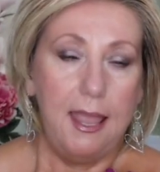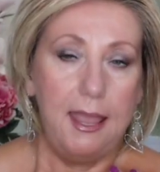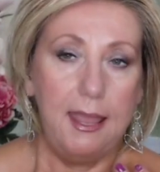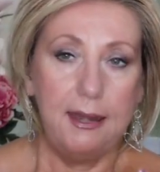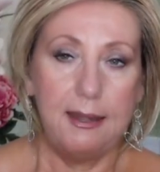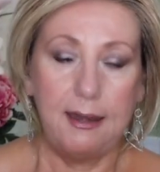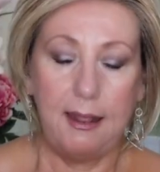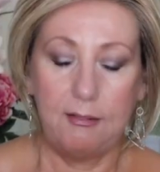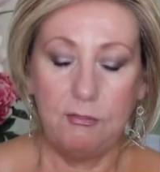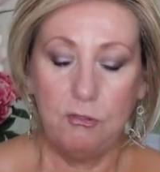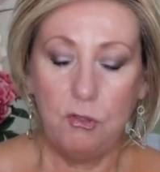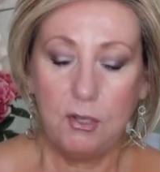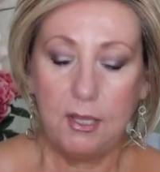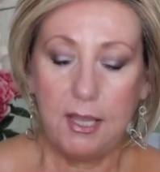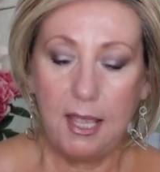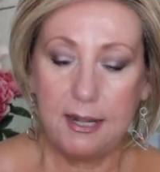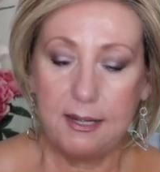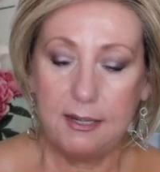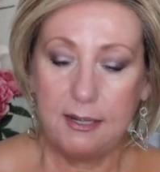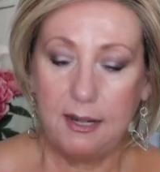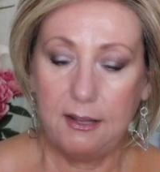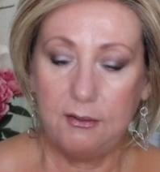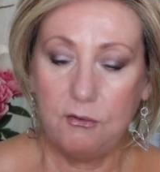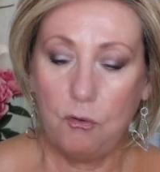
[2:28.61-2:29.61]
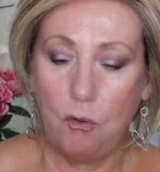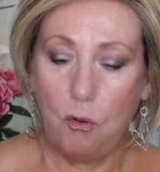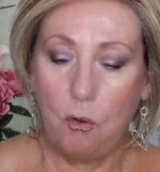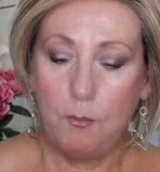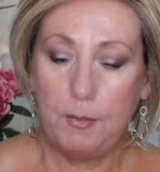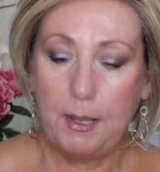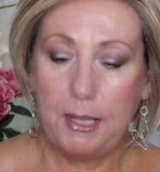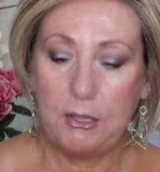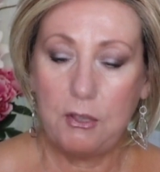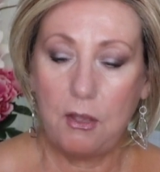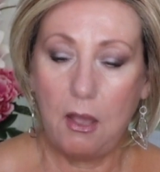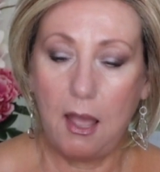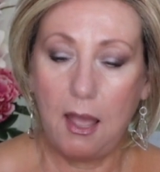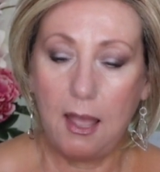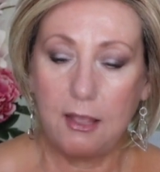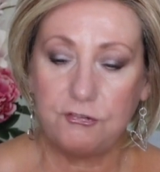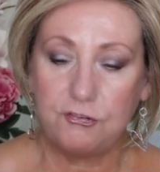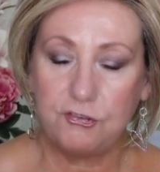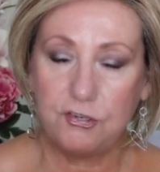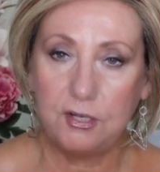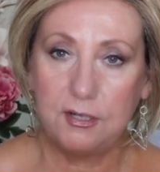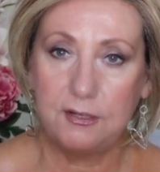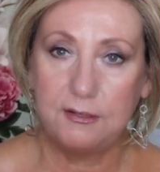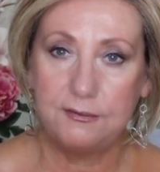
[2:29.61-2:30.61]
and I look at it and I go, oh my
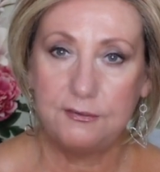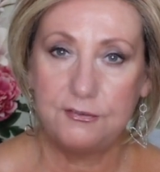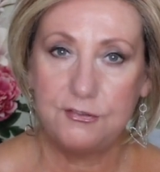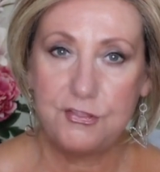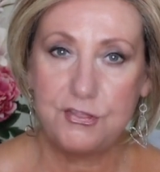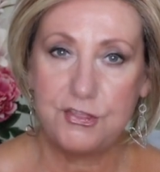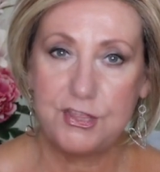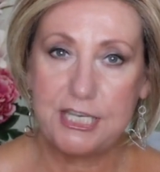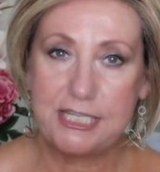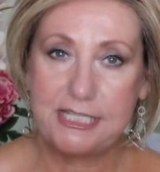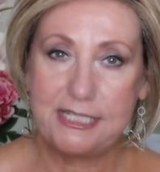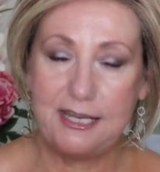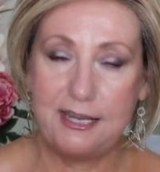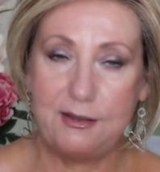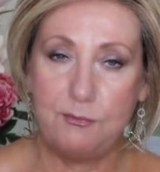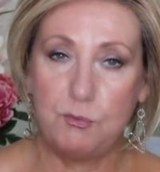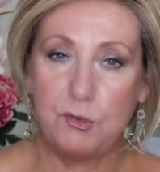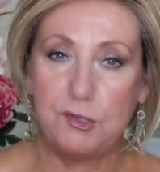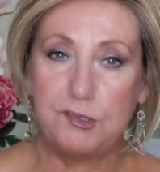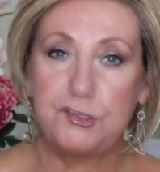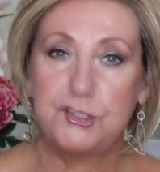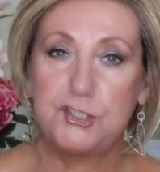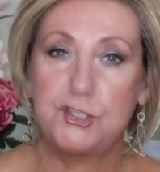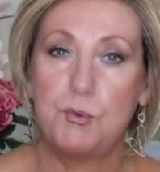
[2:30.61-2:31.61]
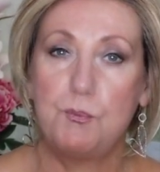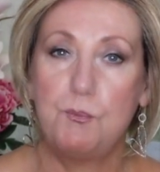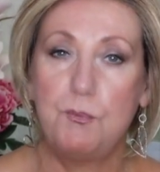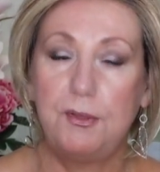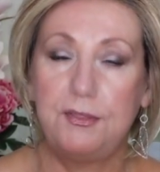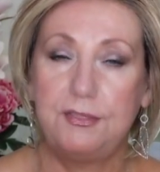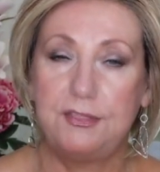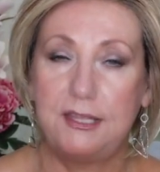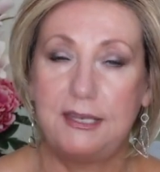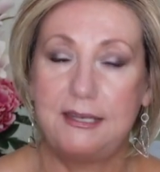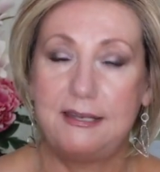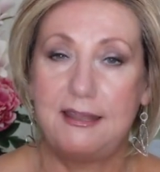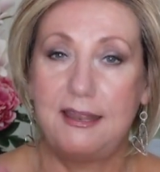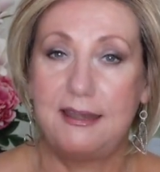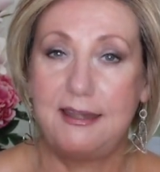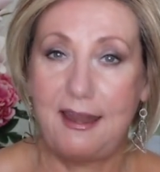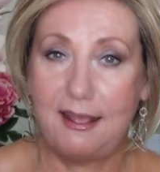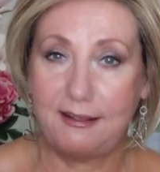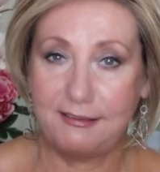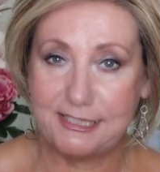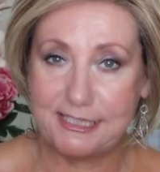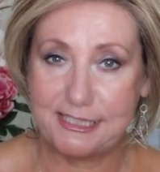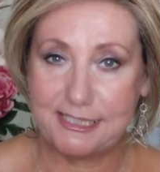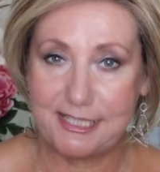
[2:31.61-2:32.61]
gosh, the, it was to, the, the
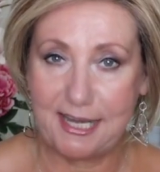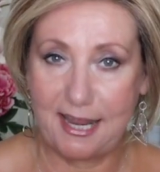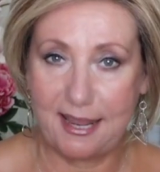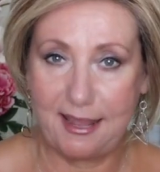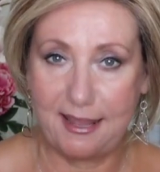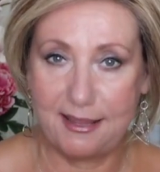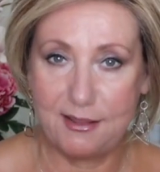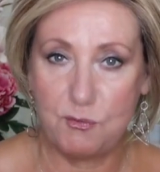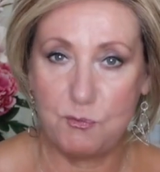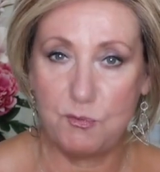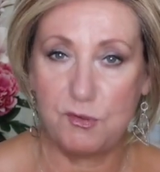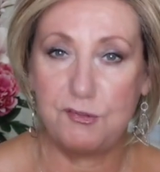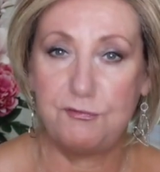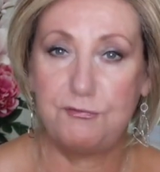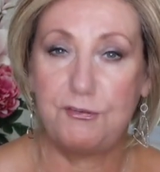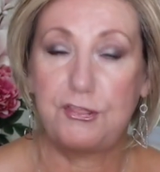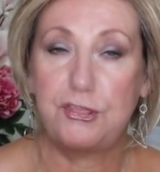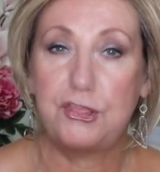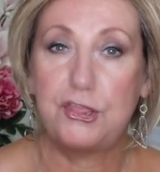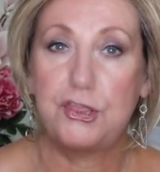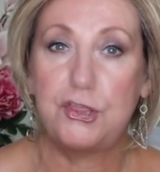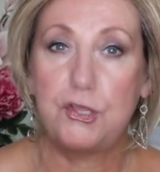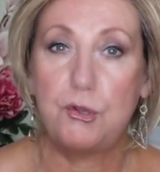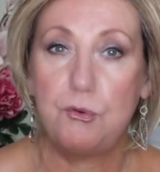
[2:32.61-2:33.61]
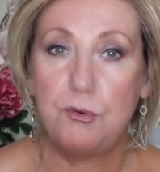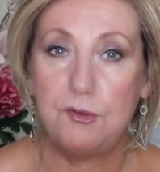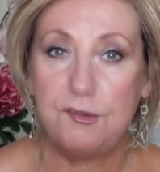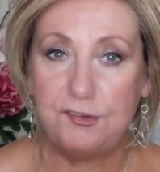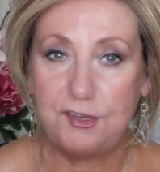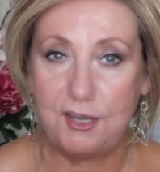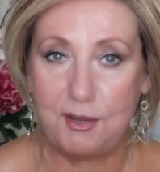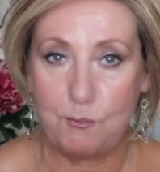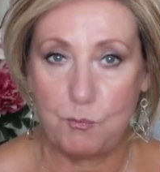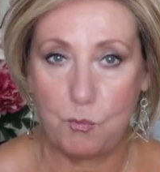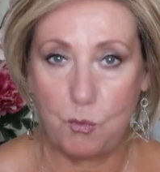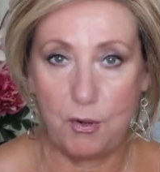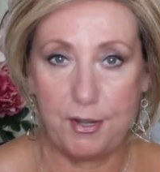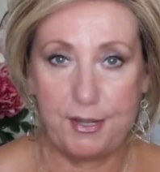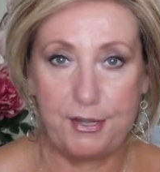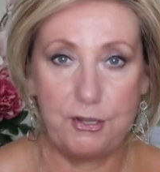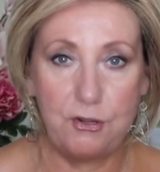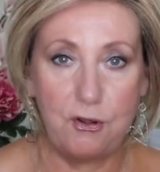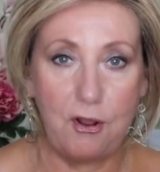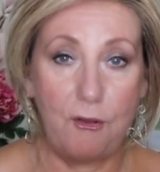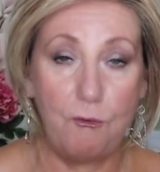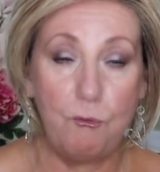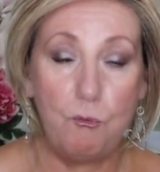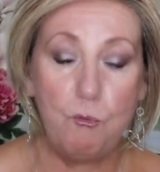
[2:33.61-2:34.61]
next day. It was for Thursday
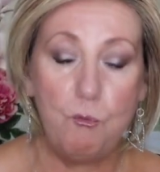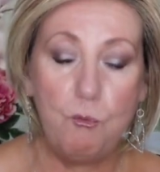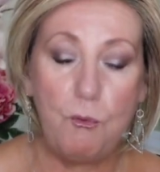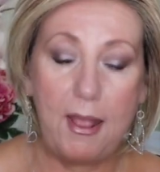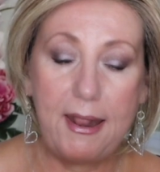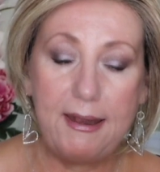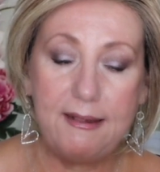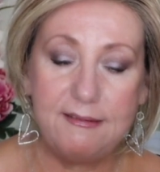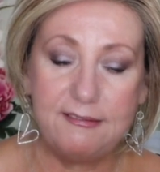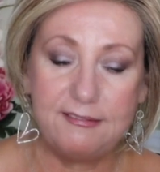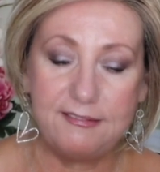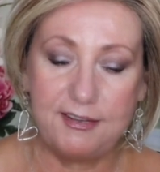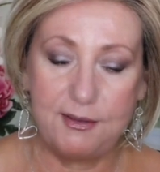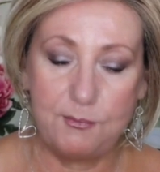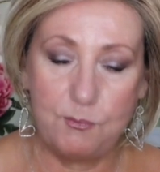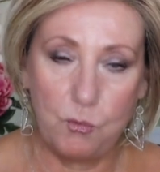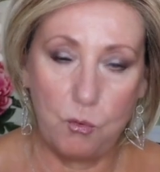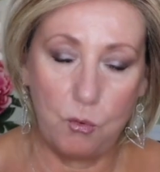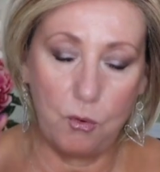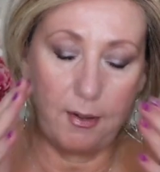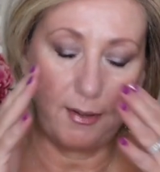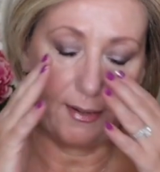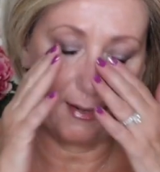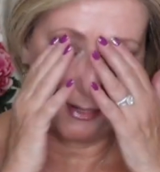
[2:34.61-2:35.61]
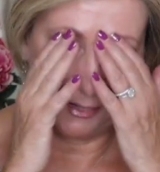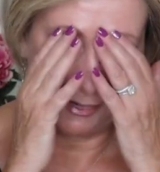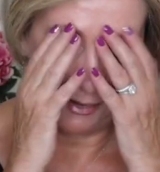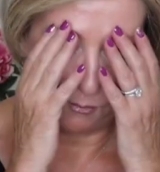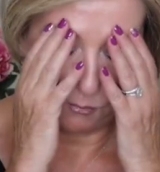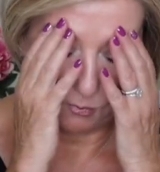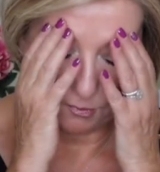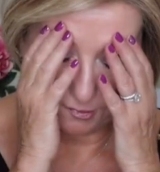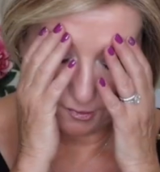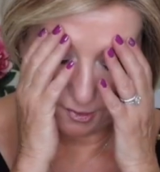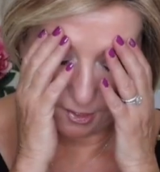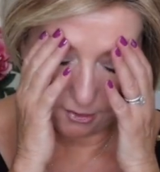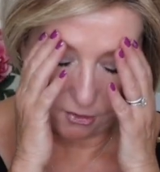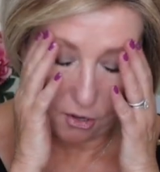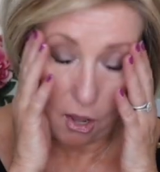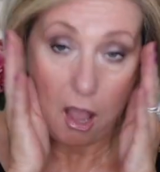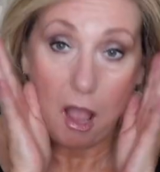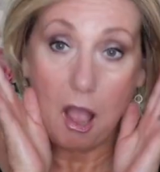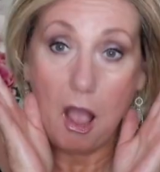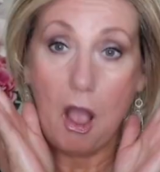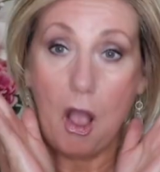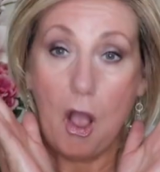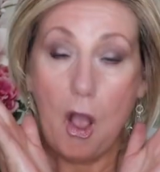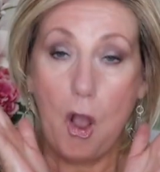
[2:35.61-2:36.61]
morning, not Wednesday morning, and I was like
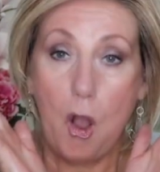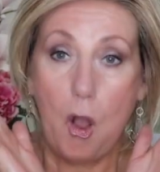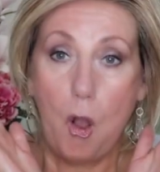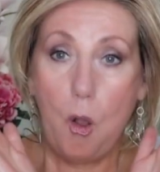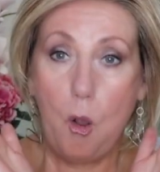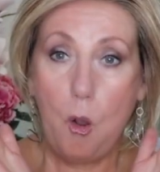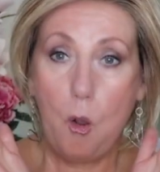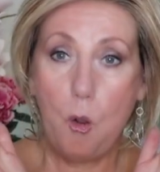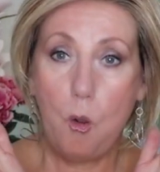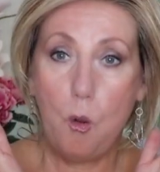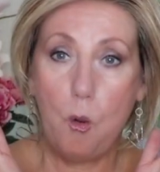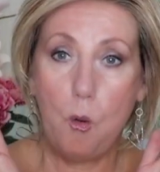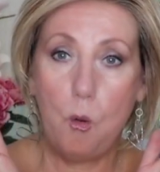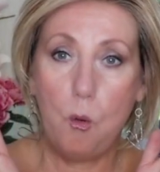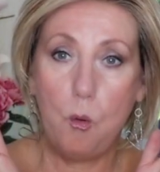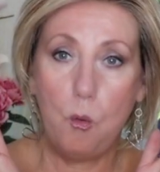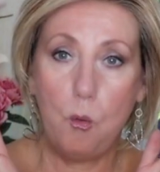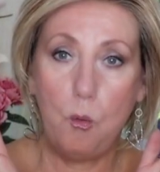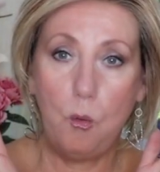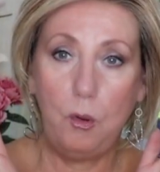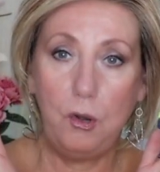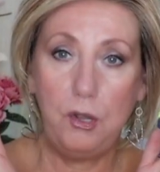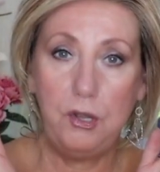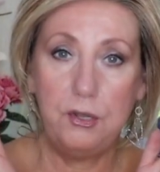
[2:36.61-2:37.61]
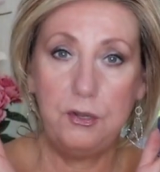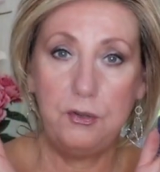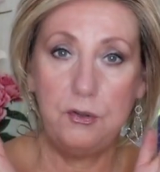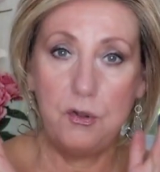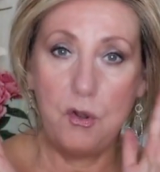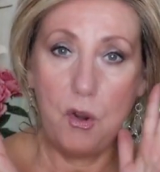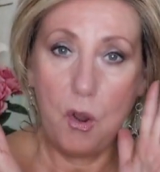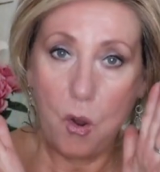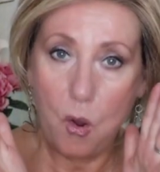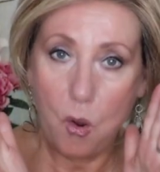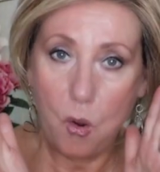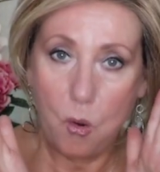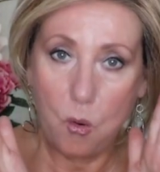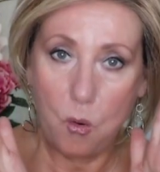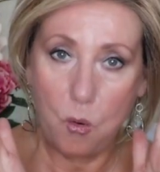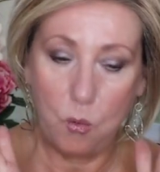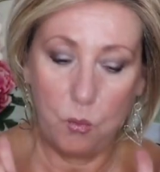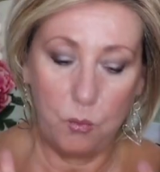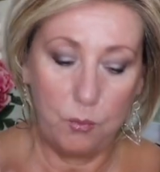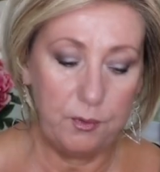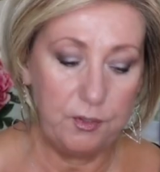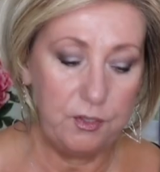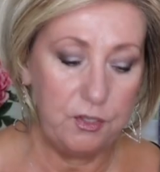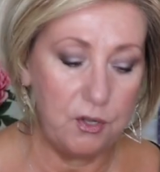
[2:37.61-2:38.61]
oh
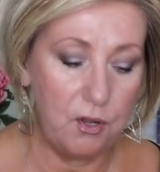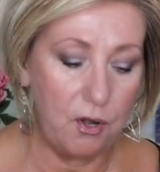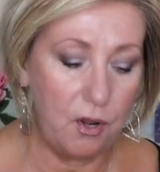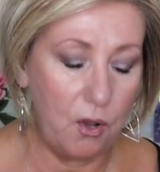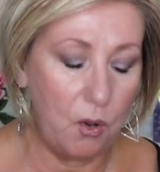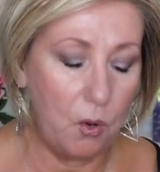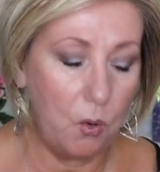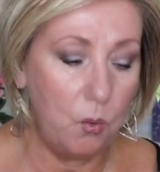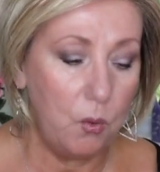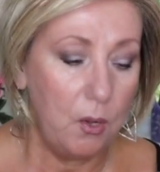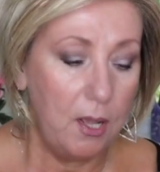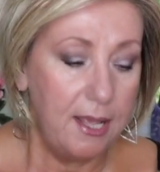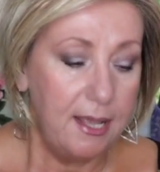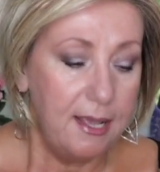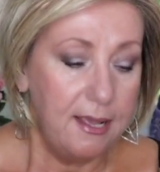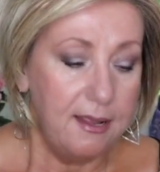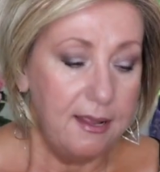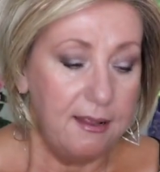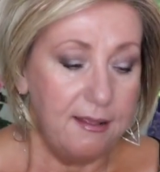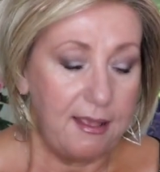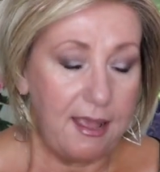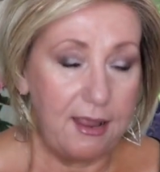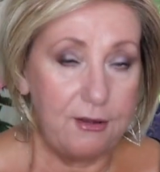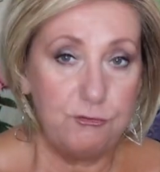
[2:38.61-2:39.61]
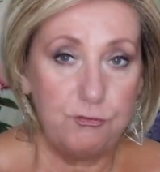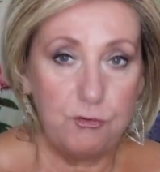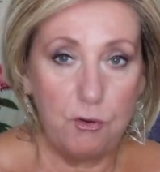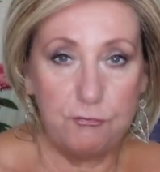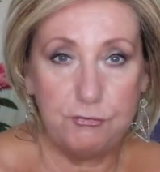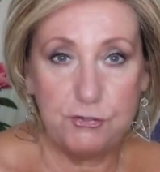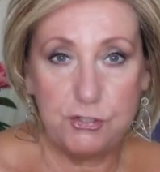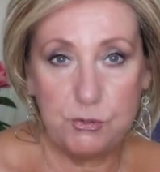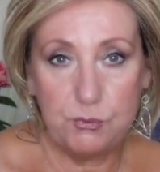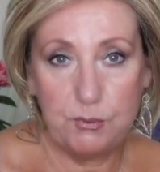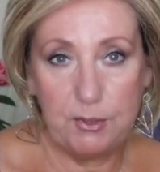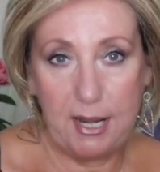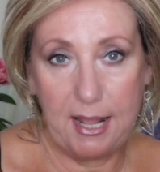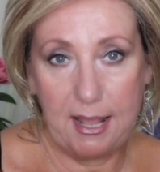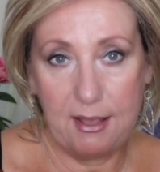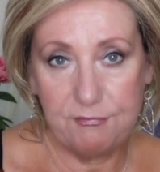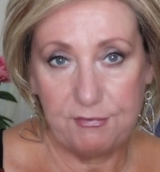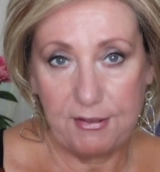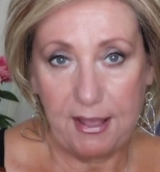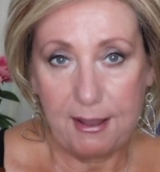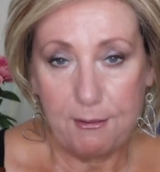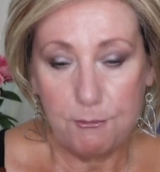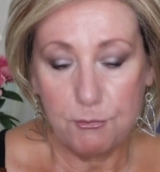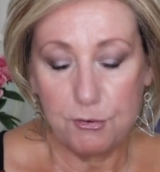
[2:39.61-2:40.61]
no, you know, I drove two and a
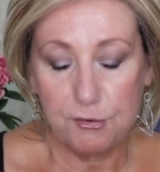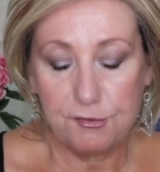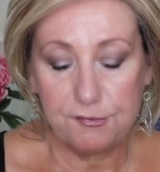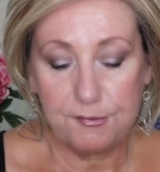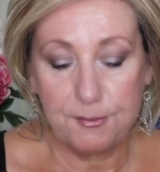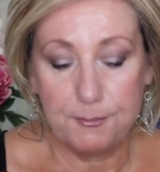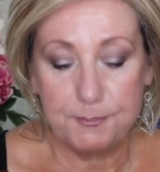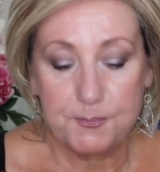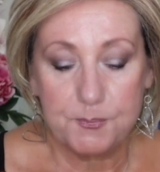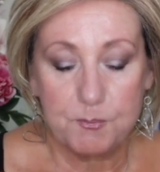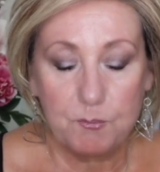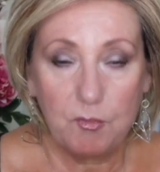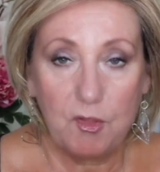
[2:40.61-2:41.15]
half hours.